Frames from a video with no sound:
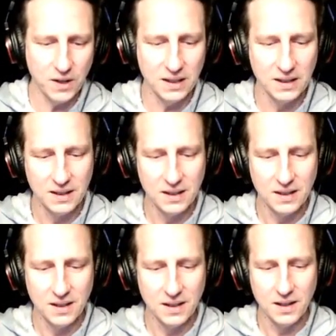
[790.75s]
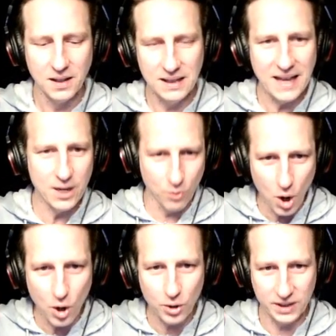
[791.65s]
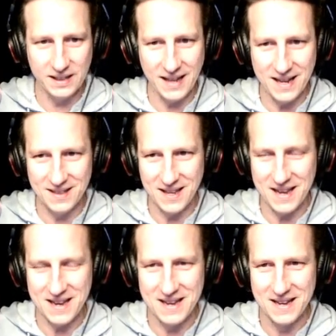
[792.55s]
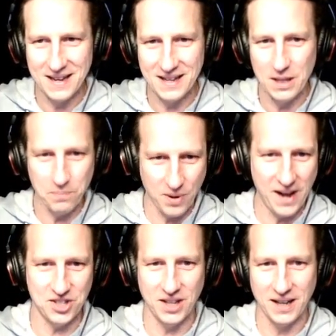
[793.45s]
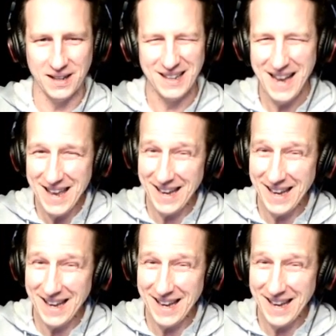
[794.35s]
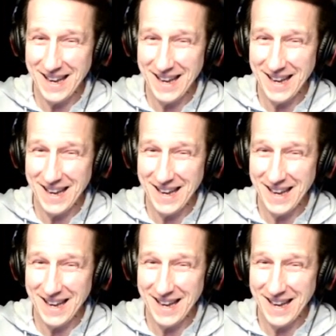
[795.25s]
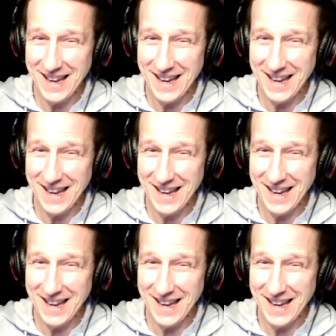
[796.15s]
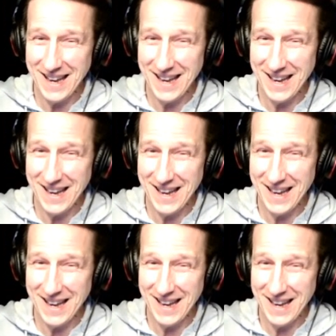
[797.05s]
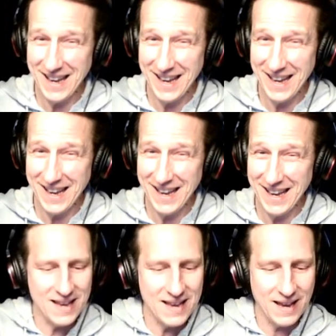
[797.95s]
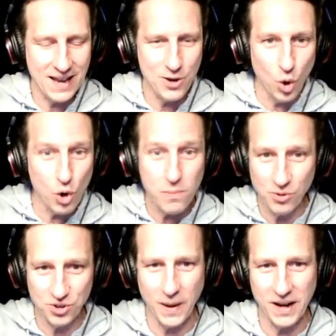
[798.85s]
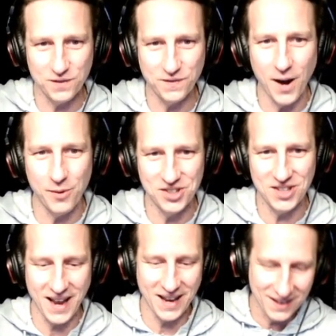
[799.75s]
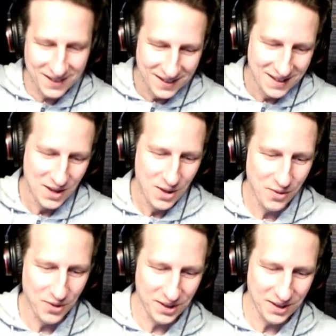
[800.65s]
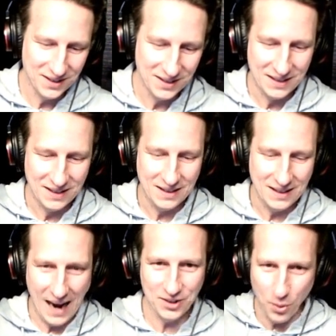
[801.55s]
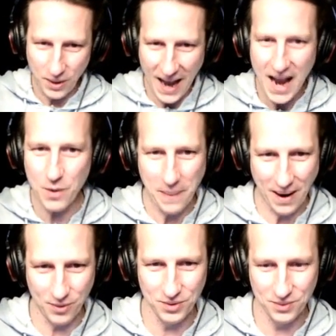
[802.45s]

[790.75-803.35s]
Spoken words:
However, later on in the presser, he kind of let the mask slip by accident, where he almost went as far as saying that I don't care about